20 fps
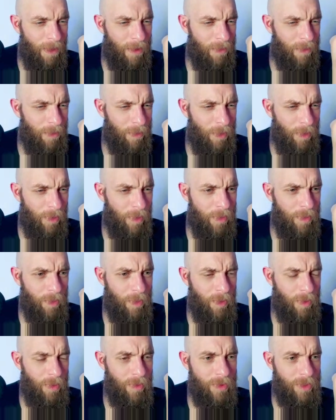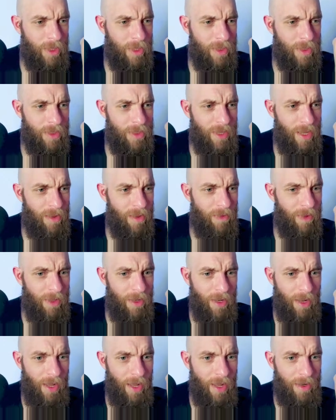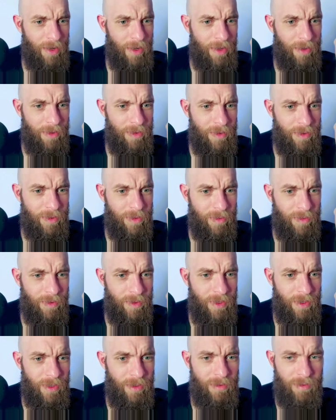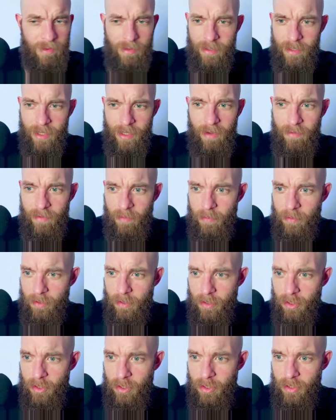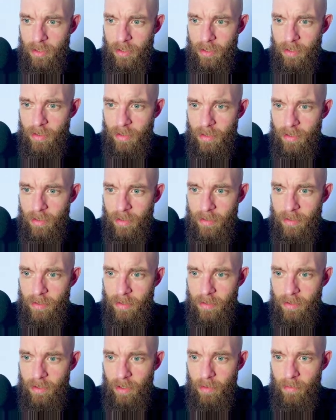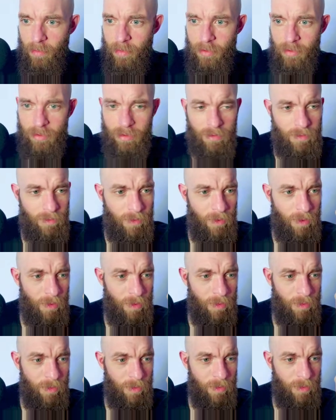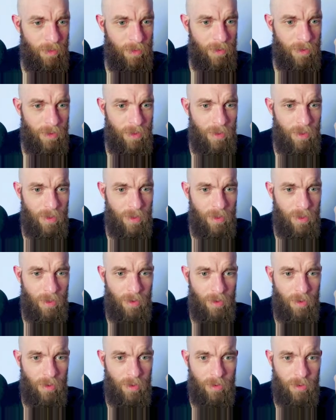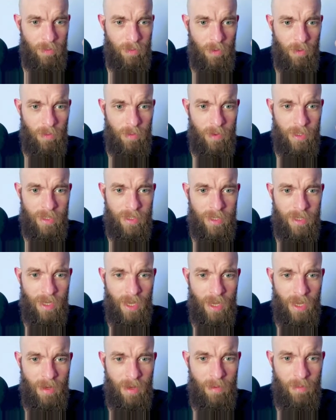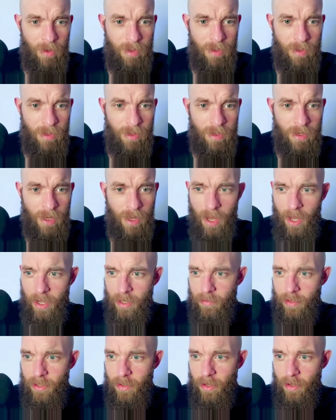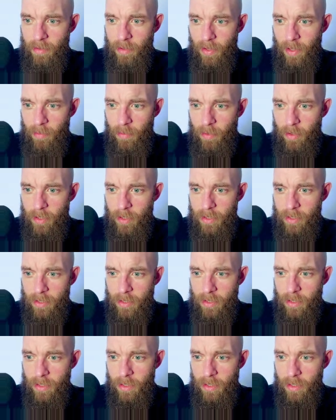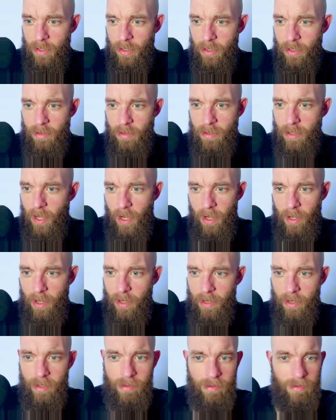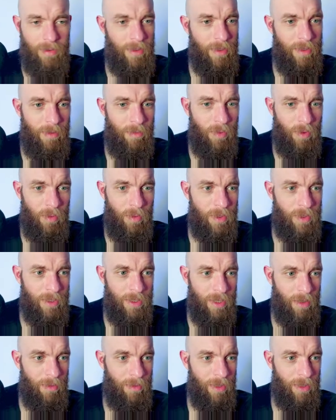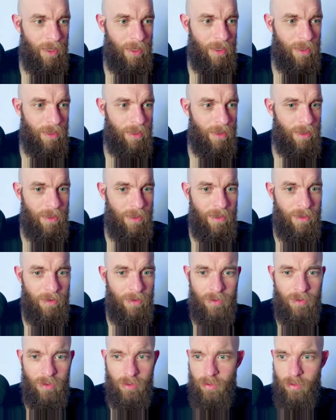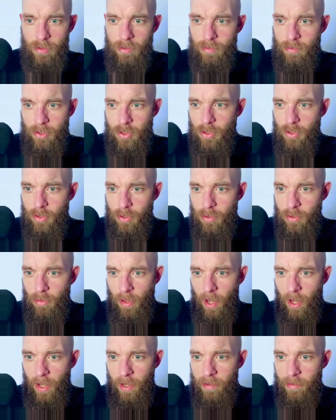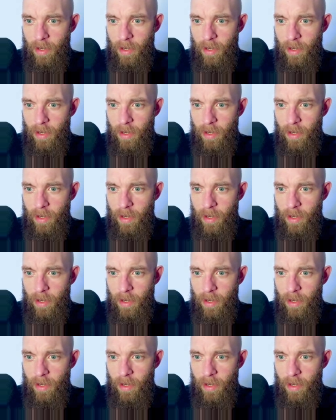Probably didn't save it. I don't know. Didn't save the position. I don't know. Let's see, copy transform. It's probably the same one. I really don't know how that works. Yeah, I don't know. Probably the same thing. Should do that.